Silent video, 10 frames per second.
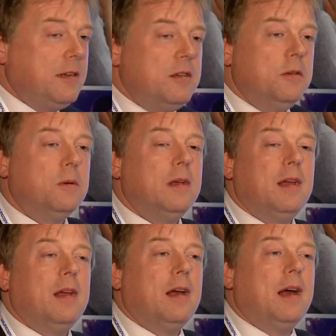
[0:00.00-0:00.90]
And do
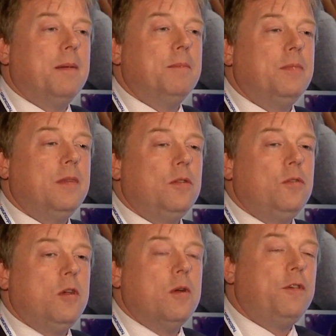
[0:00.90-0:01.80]

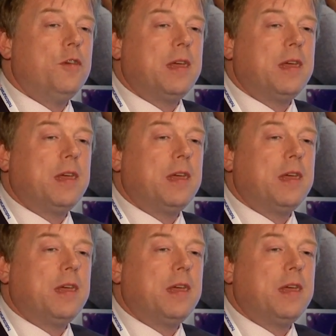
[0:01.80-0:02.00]
if